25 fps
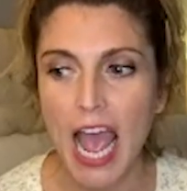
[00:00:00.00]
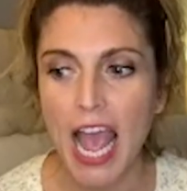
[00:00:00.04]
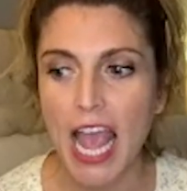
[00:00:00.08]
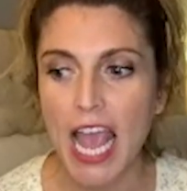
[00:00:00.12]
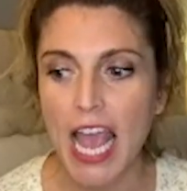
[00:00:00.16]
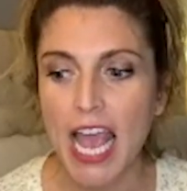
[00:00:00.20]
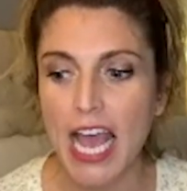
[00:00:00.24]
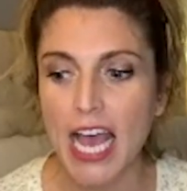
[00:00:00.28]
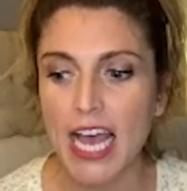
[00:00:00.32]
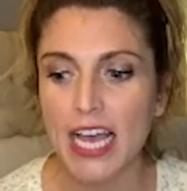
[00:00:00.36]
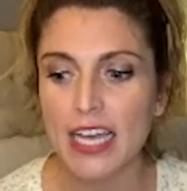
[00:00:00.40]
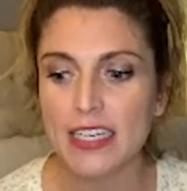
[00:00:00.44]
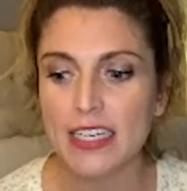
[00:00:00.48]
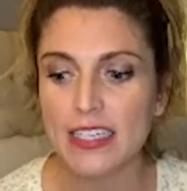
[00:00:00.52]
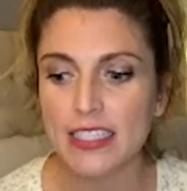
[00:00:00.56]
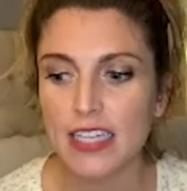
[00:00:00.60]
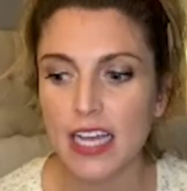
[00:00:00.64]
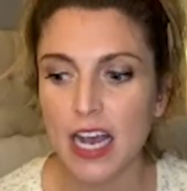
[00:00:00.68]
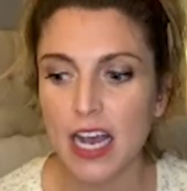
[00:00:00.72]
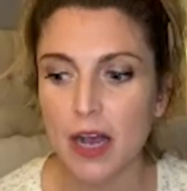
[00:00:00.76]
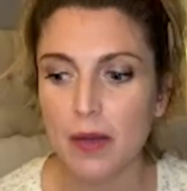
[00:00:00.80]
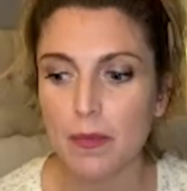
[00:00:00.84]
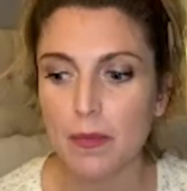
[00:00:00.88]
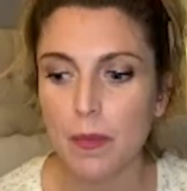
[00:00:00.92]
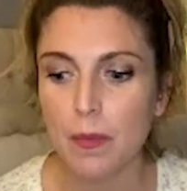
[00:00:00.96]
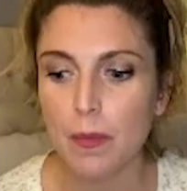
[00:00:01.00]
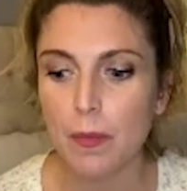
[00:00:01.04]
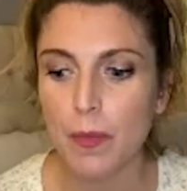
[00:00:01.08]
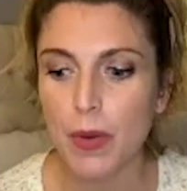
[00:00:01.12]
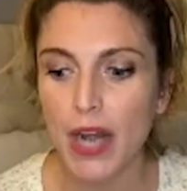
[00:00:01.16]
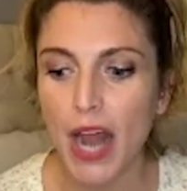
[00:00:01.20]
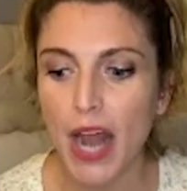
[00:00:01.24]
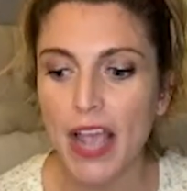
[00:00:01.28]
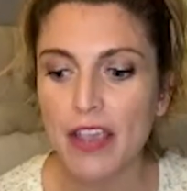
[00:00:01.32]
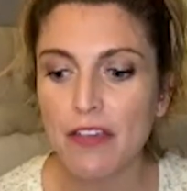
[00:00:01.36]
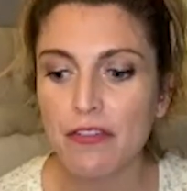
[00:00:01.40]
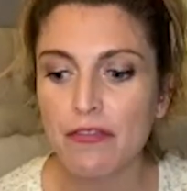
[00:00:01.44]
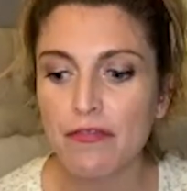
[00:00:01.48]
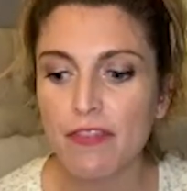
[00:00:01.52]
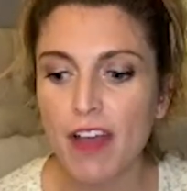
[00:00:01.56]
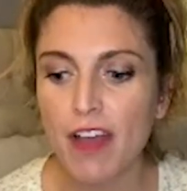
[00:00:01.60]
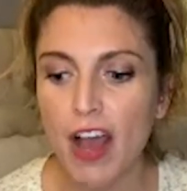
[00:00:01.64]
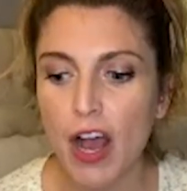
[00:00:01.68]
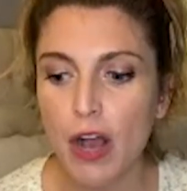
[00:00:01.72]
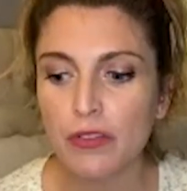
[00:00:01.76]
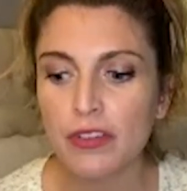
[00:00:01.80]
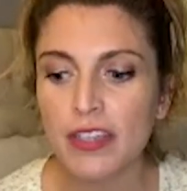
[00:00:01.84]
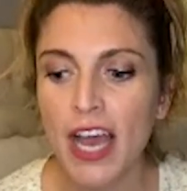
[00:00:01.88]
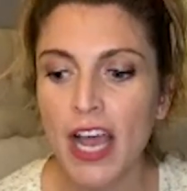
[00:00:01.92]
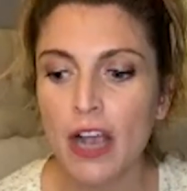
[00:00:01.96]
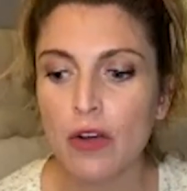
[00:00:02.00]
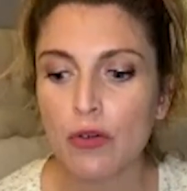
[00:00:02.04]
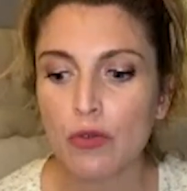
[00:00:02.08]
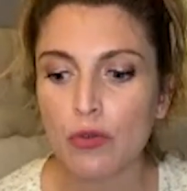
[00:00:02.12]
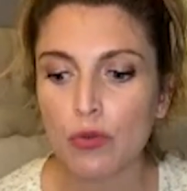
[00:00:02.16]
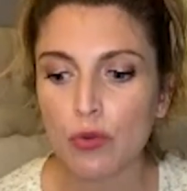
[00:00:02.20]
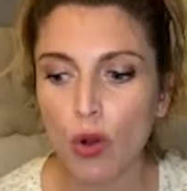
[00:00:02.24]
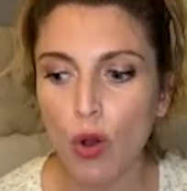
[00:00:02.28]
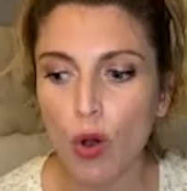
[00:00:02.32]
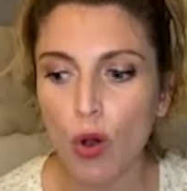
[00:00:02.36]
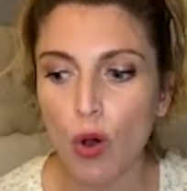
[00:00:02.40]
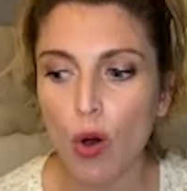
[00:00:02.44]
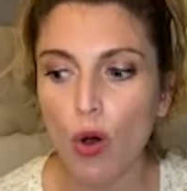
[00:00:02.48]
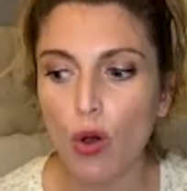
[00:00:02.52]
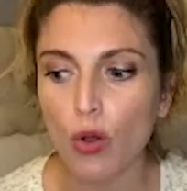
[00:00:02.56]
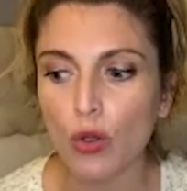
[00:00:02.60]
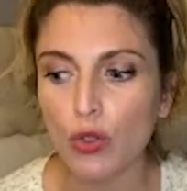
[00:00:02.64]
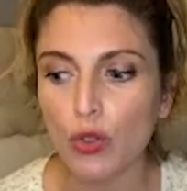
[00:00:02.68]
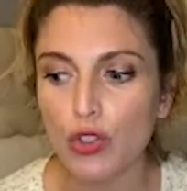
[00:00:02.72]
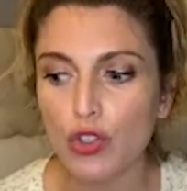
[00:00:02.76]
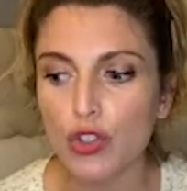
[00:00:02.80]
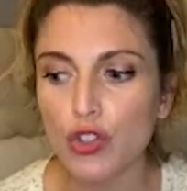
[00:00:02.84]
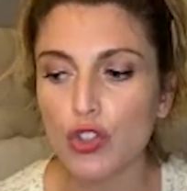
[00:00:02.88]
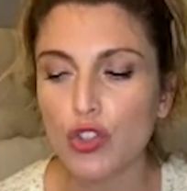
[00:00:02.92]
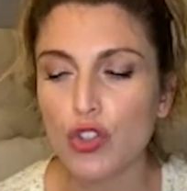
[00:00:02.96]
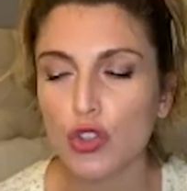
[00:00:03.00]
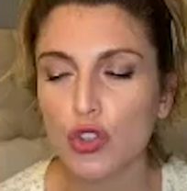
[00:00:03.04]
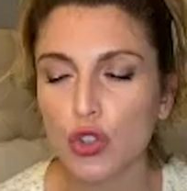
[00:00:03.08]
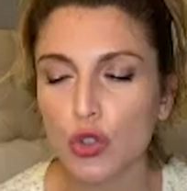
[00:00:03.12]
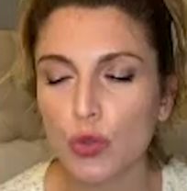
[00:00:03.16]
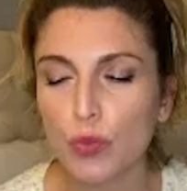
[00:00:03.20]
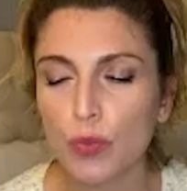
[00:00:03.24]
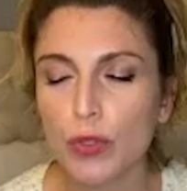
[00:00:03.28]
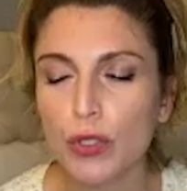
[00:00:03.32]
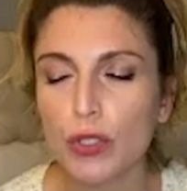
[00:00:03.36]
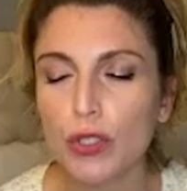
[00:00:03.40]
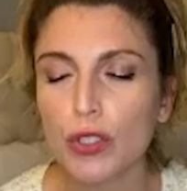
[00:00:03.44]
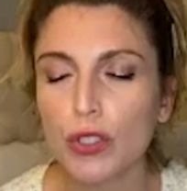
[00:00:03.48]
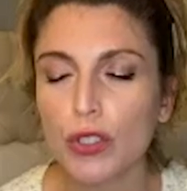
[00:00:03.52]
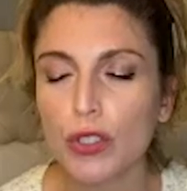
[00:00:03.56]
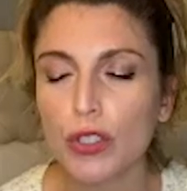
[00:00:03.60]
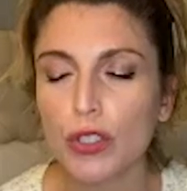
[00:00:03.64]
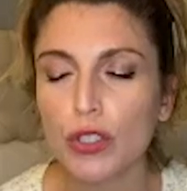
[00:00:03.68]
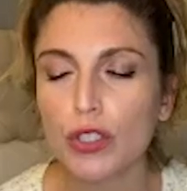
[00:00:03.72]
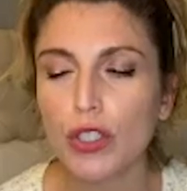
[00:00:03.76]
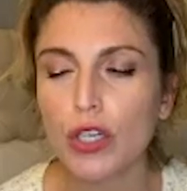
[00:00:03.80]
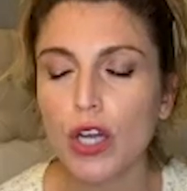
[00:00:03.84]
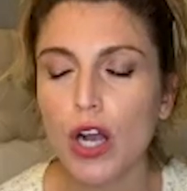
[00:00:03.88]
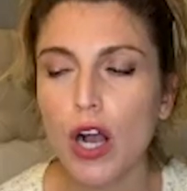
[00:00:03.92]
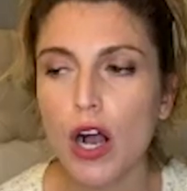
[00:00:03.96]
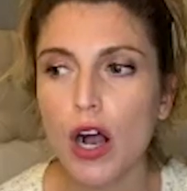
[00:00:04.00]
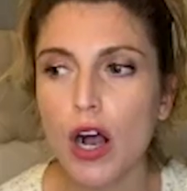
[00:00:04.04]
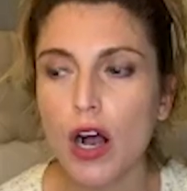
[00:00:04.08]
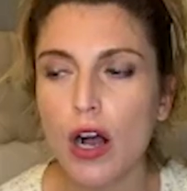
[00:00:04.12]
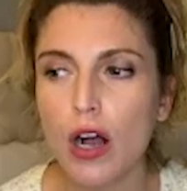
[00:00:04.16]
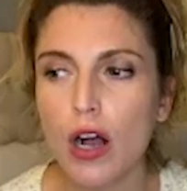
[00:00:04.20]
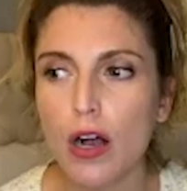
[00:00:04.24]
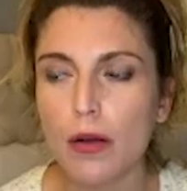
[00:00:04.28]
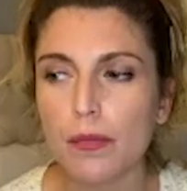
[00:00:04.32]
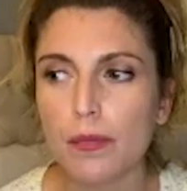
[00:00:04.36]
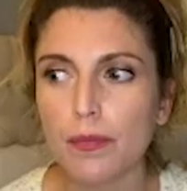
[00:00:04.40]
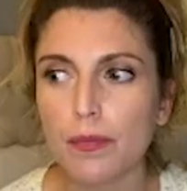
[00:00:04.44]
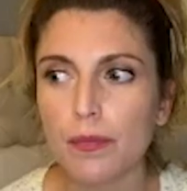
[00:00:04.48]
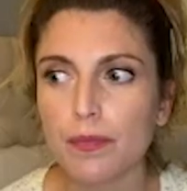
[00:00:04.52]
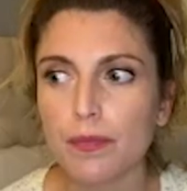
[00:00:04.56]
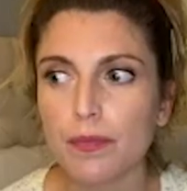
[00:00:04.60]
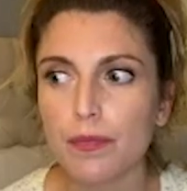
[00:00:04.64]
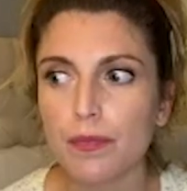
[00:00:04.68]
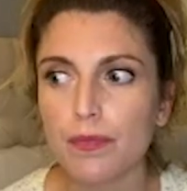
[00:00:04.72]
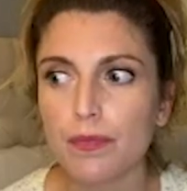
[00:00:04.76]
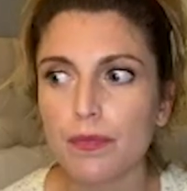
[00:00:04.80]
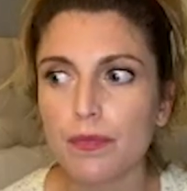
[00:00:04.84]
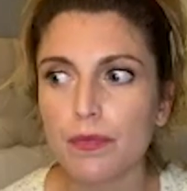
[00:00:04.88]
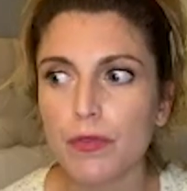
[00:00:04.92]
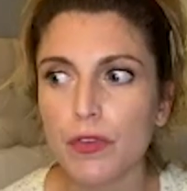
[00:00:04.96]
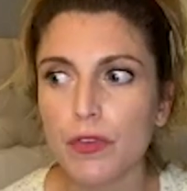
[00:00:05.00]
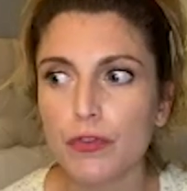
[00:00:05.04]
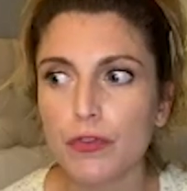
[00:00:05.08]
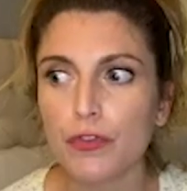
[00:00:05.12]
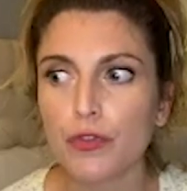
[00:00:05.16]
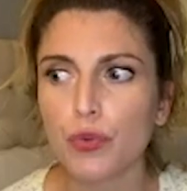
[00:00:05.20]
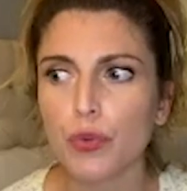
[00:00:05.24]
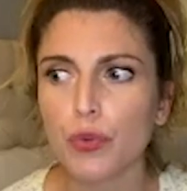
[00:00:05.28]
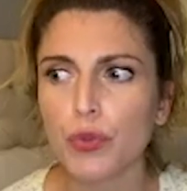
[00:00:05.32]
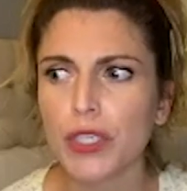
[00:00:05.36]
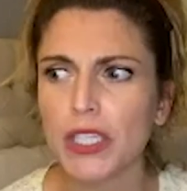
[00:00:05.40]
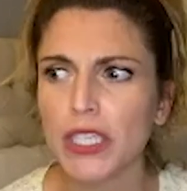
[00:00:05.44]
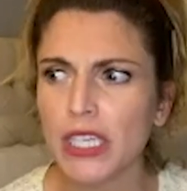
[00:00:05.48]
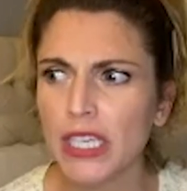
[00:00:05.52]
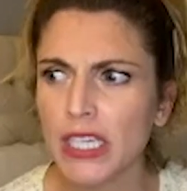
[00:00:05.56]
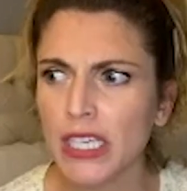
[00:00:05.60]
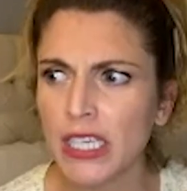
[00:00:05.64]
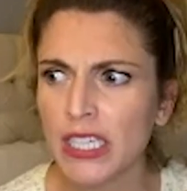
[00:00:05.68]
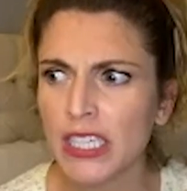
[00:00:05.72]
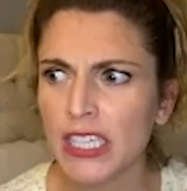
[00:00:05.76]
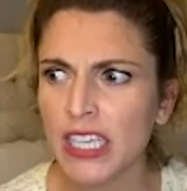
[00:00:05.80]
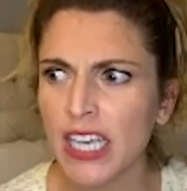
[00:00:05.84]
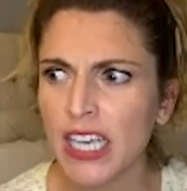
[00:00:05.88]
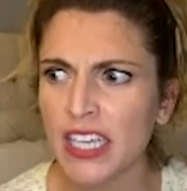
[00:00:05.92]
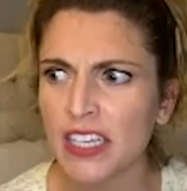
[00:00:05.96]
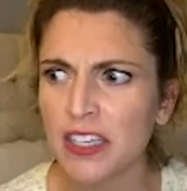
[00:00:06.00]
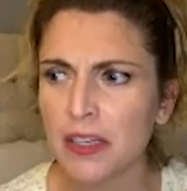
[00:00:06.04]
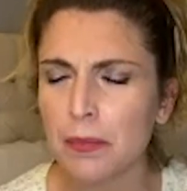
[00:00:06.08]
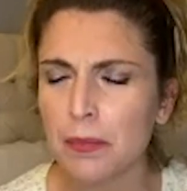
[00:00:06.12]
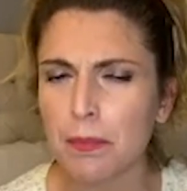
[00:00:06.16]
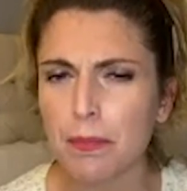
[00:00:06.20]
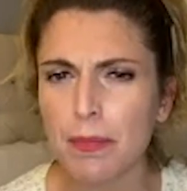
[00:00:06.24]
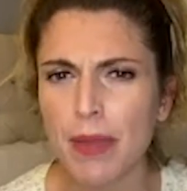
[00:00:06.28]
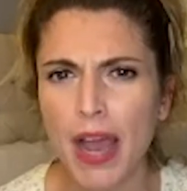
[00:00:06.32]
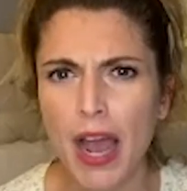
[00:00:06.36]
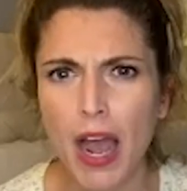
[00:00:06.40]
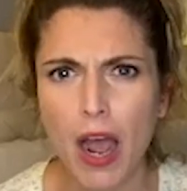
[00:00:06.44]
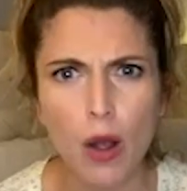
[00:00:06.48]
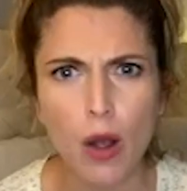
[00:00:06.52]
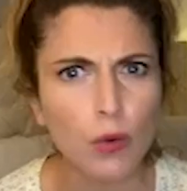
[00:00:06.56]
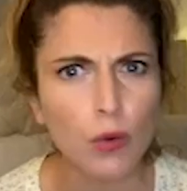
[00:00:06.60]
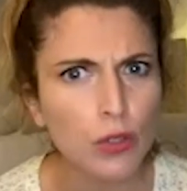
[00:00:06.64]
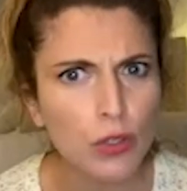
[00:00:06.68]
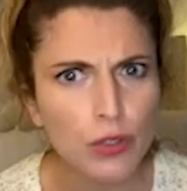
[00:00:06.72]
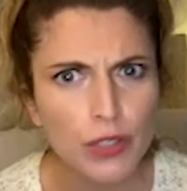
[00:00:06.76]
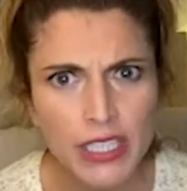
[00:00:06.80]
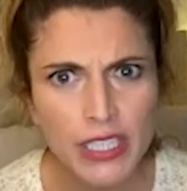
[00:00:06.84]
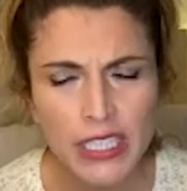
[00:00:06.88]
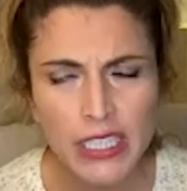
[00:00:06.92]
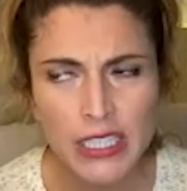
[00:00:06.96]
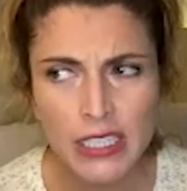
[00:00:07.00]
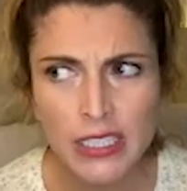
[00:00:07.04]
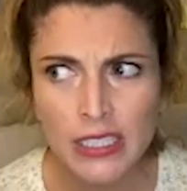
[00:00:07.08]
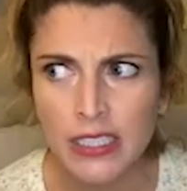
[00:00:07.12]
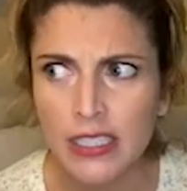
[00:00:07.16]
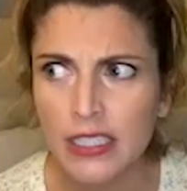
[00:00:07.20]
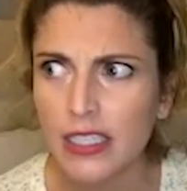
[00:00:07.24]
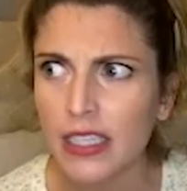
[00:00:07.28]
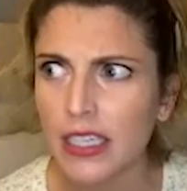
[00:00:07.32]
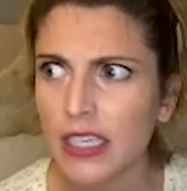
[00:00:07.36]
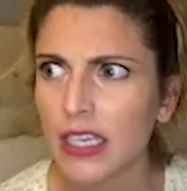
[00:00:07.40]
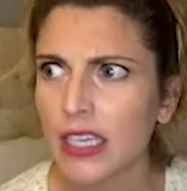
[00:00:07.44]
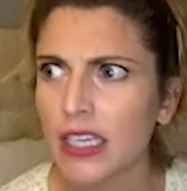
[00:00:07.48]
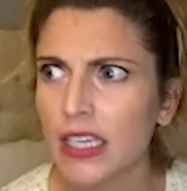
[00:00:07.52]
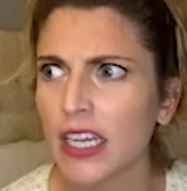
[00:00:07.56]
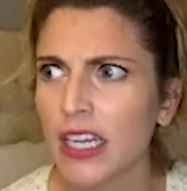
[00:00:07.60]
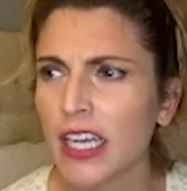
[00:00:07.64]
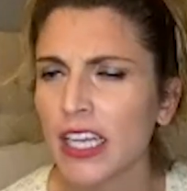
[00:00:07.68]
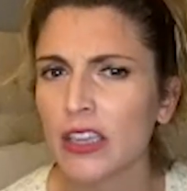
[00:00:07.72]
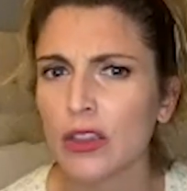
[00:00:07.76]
Yeah. And, um, but I found that role super um, freeing and empowering. And I